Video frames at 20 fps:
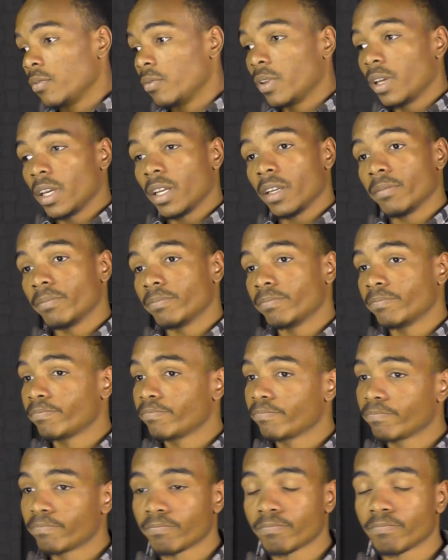then
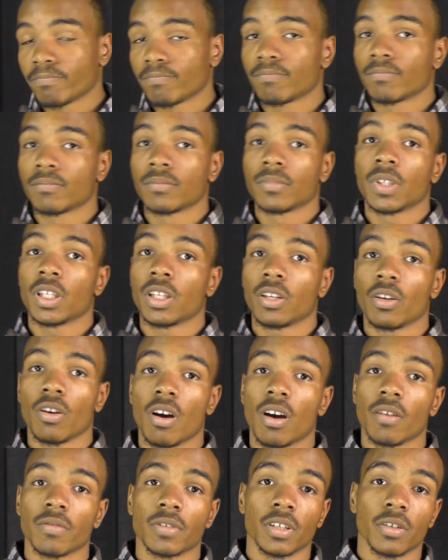you're
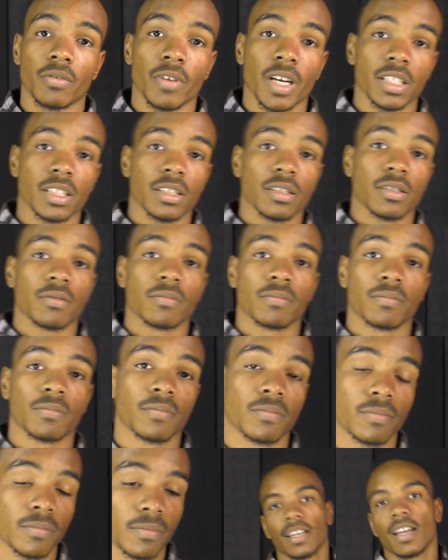off to the races.
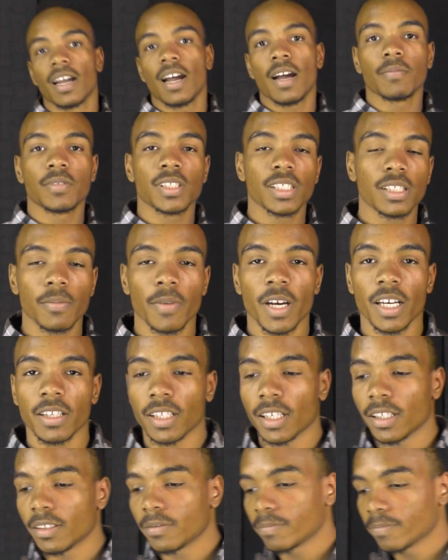I'm just about
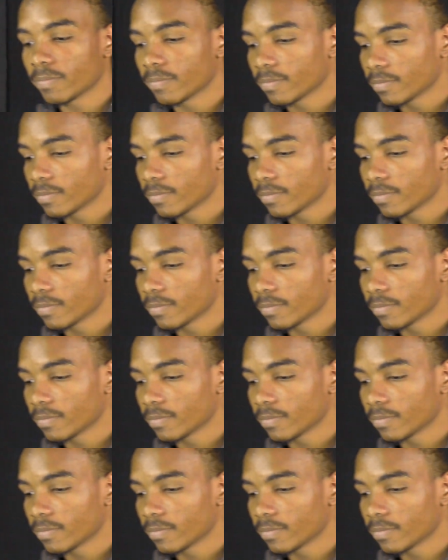done,